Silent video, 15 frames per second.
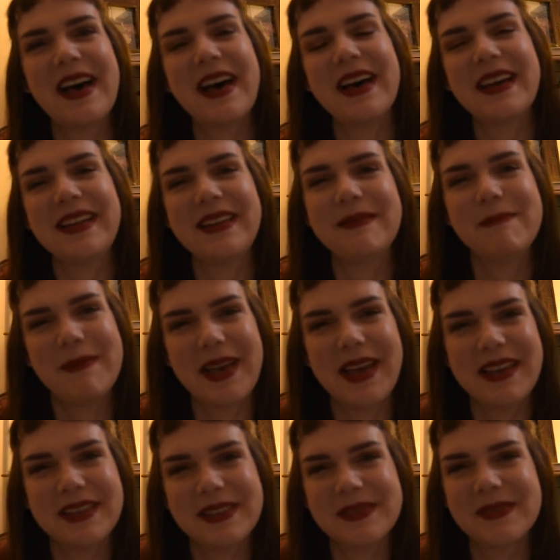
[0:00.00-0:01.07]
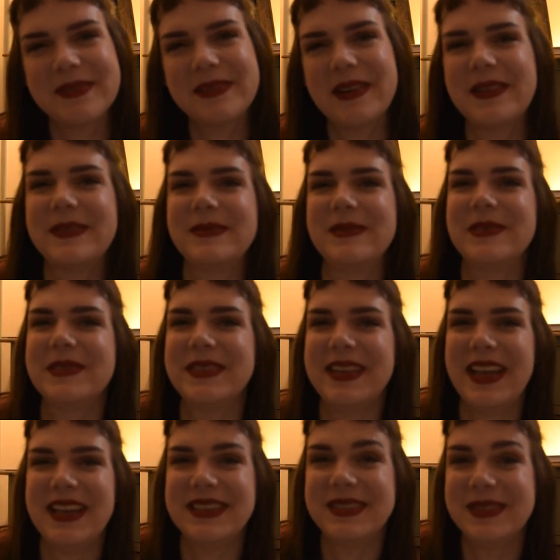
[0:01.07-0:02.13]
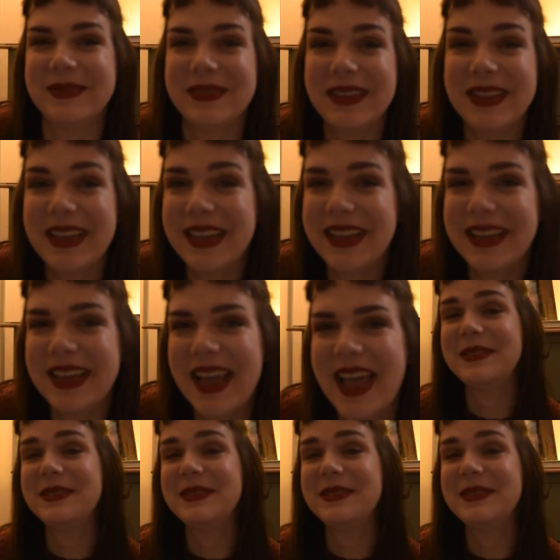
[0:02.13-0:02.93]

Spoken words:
I am Meg from Creatively.